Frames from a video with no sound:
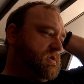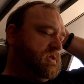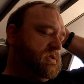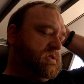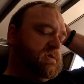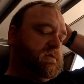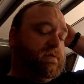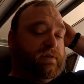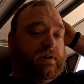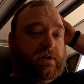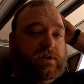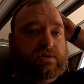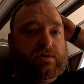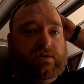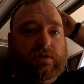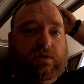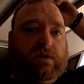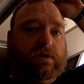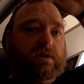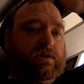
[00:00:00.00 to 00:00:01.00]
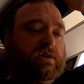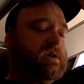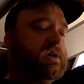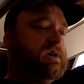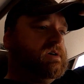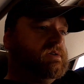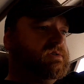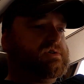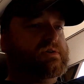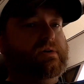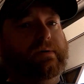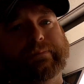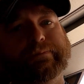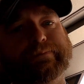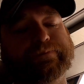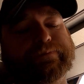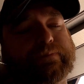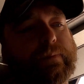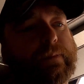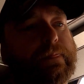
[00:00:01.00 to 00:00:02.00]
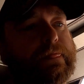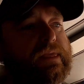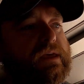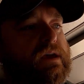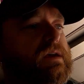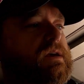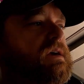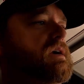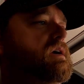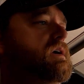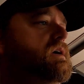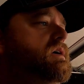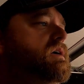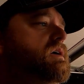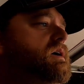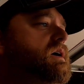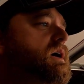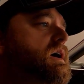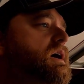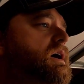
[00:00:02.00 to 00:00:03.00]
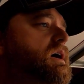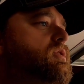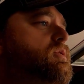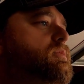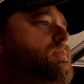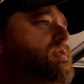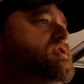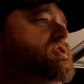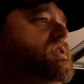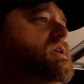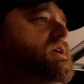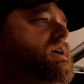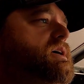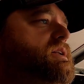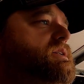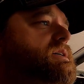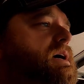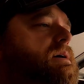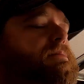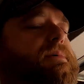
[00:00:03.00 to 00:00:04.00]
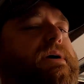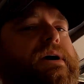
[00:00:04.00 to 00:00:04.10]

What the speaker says: things to fix or anything like that. So we'll put you on time